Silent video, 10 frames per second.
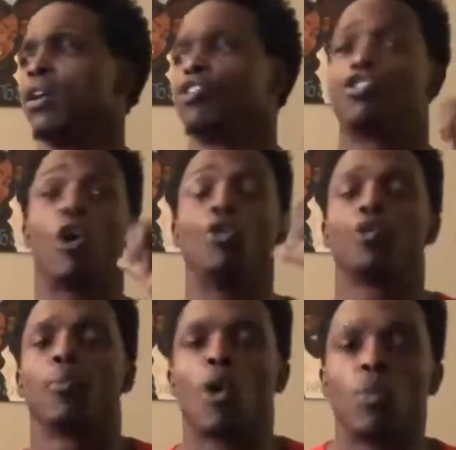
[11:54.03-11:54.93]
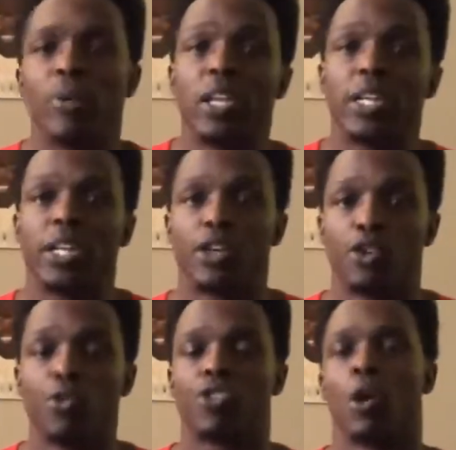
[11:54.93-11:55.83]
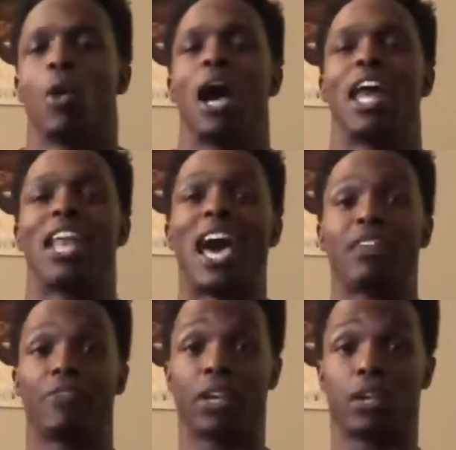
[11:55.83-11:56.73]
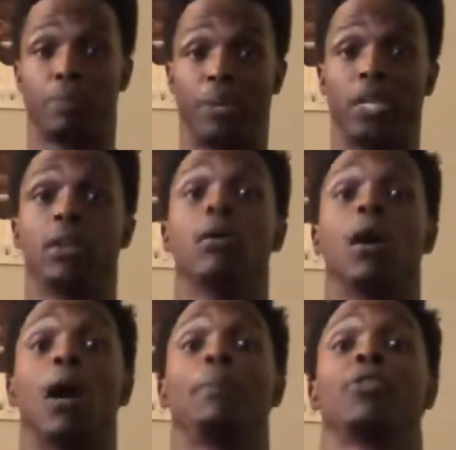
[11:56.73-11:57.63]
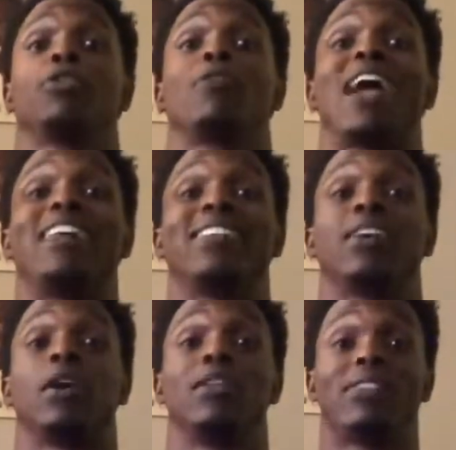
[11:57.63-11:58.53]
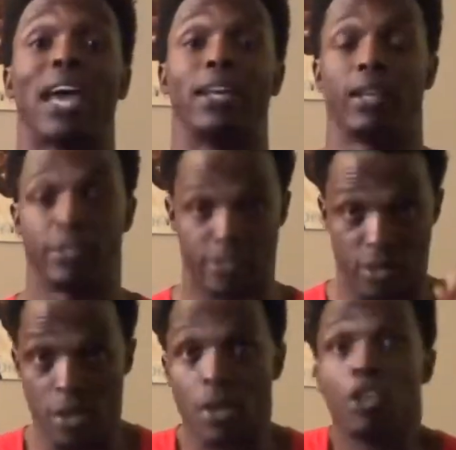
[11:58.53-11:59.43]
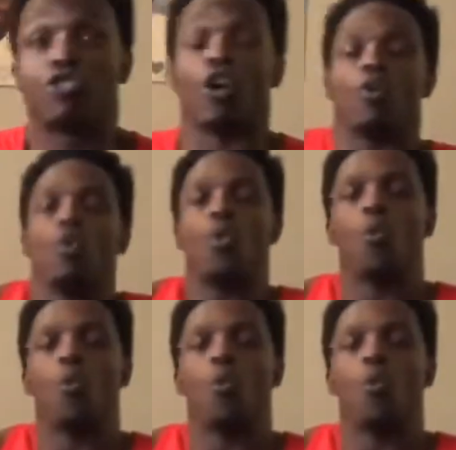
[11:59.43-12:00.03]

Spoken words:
shoulder mobility to do so. A lot of it could be upper thoracic tightness. So